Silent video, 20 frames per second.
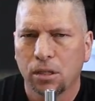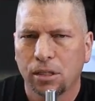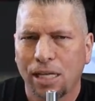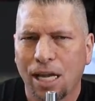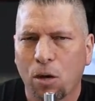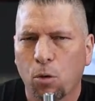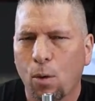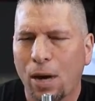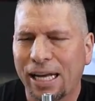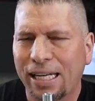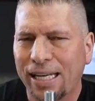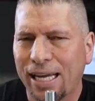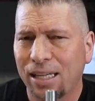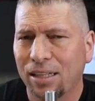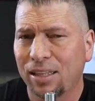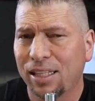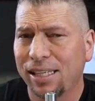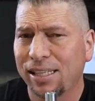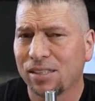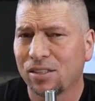Now, why
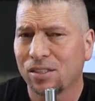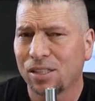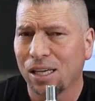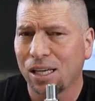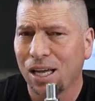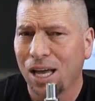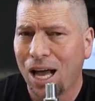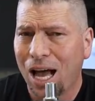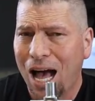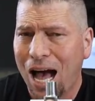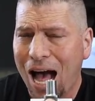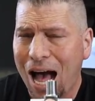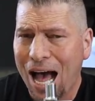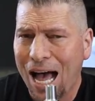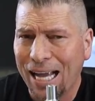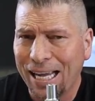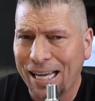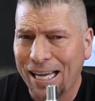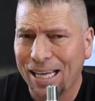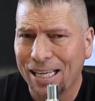can't these
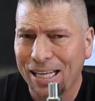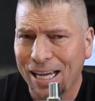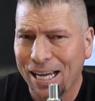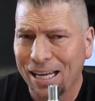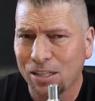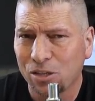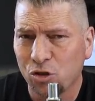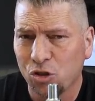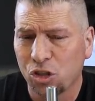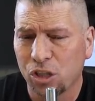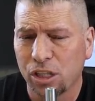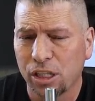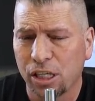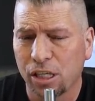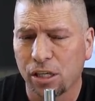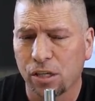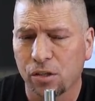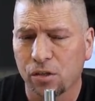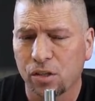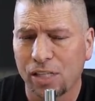high-end
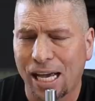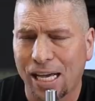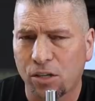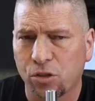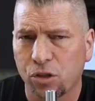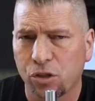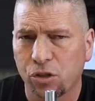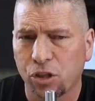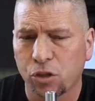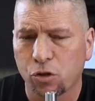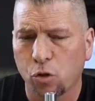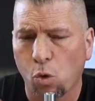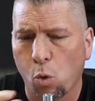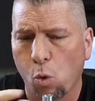engineers actually just